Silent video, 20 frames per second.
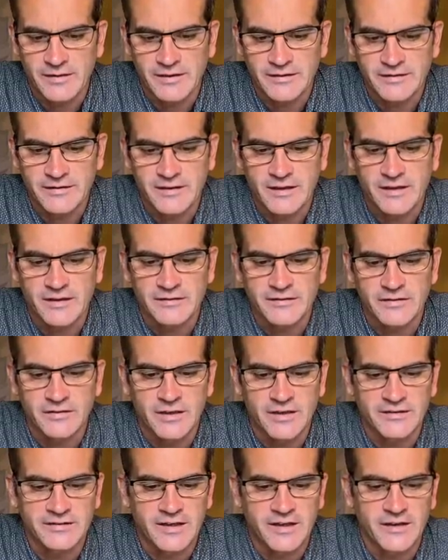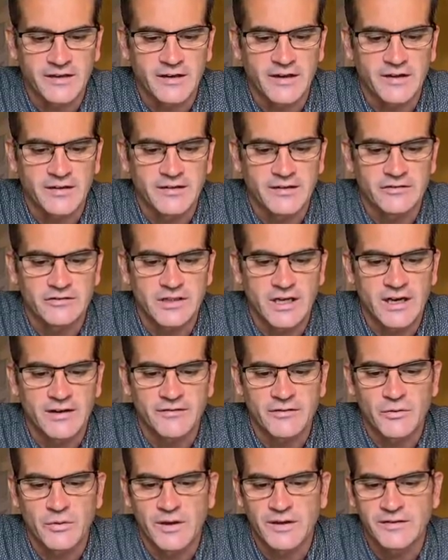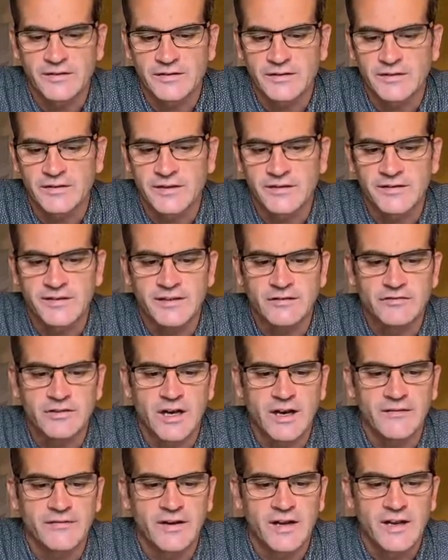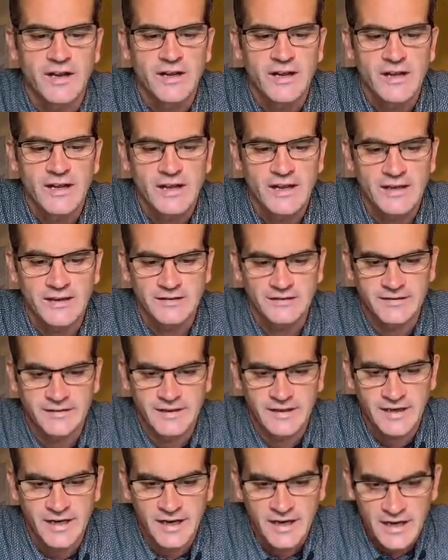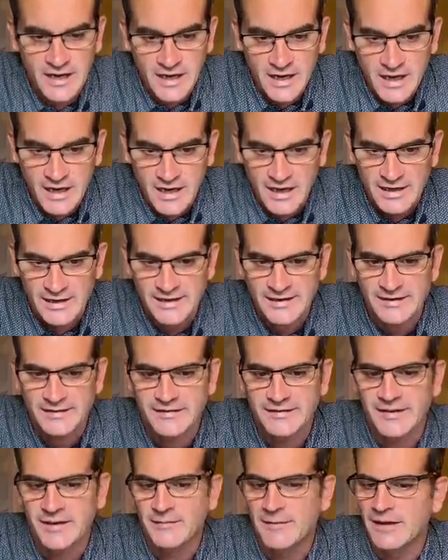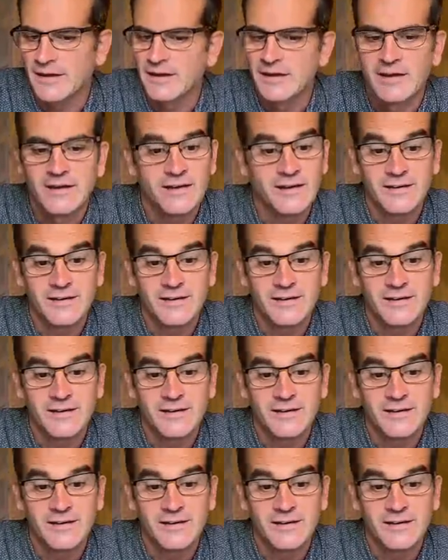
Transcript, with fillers: his car. So does Arthur drive? Question: Does he drive his car in summer?